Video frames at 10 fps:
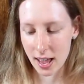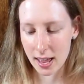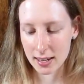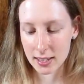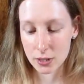
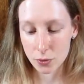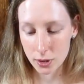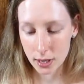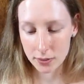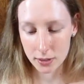And it's a
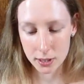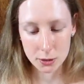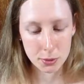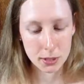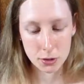really, really
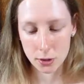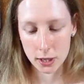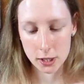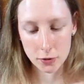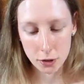sweet story.
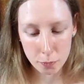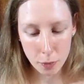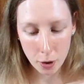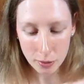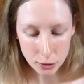It's full of
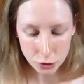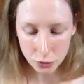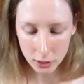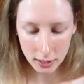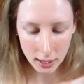
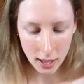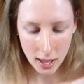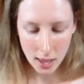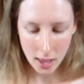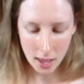poetry.
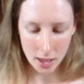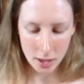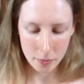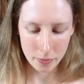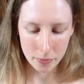
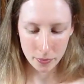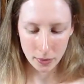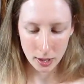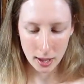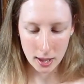
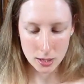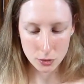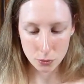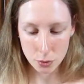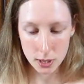It's
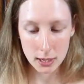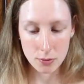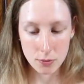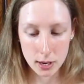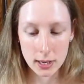really,
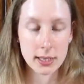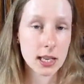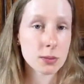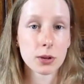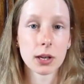really
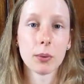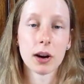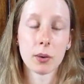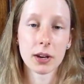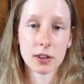desperately
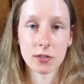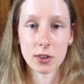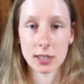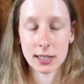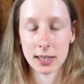well
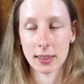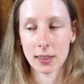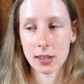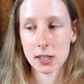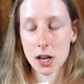written, in
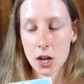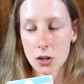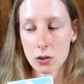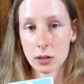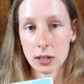that
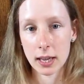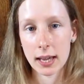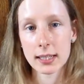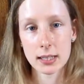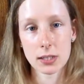you can
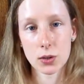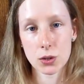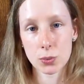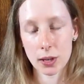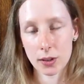get into the
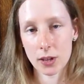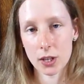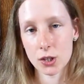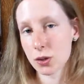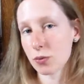swing of
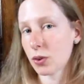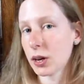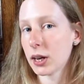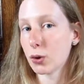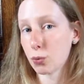it, you can
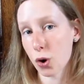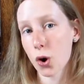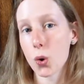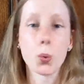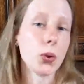really
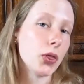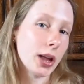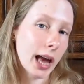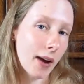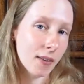grow with the
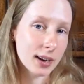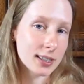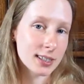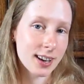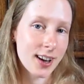
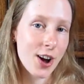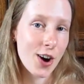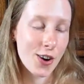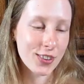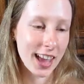character
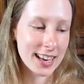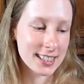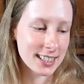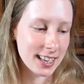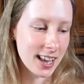of
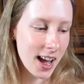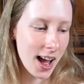Katy.